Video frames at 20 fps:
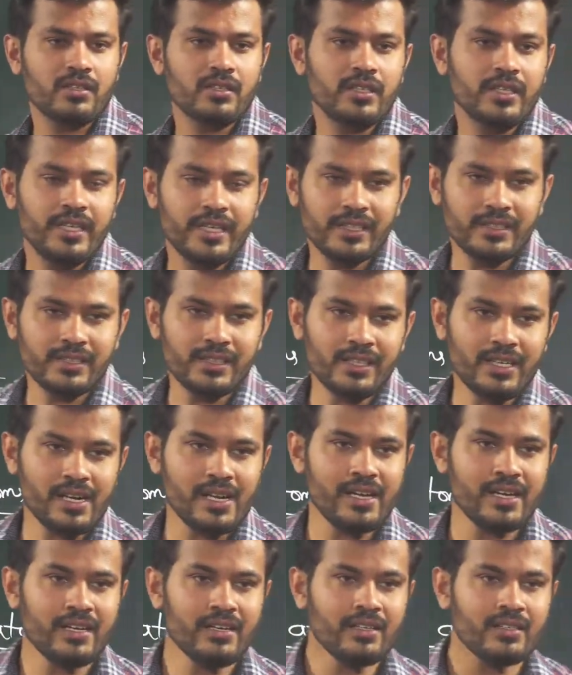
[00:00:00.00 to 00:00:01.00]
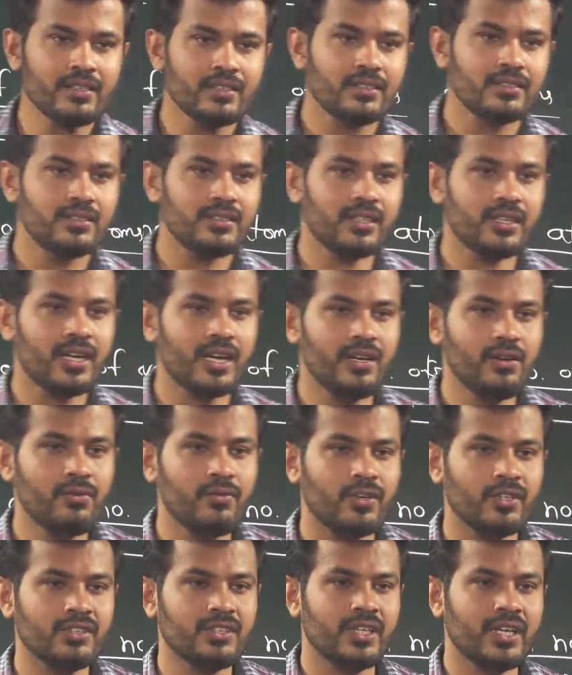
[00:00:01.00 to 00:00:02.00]
Is it clear? Sir, can you
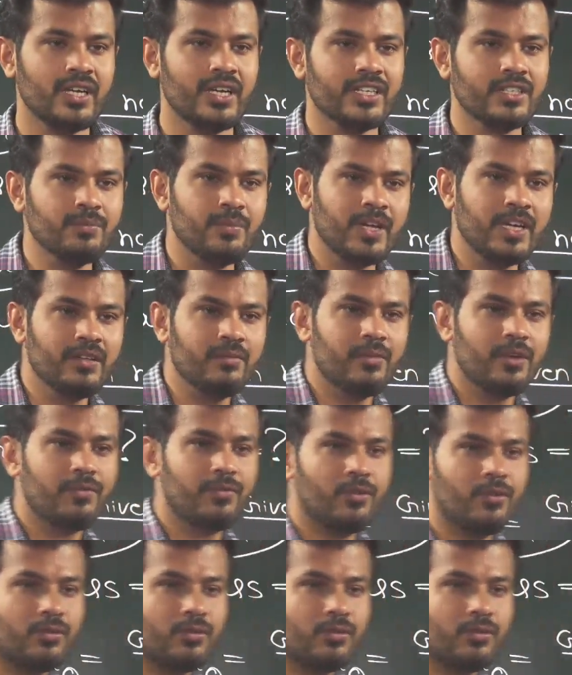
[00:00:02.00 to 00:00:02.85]
once again explain before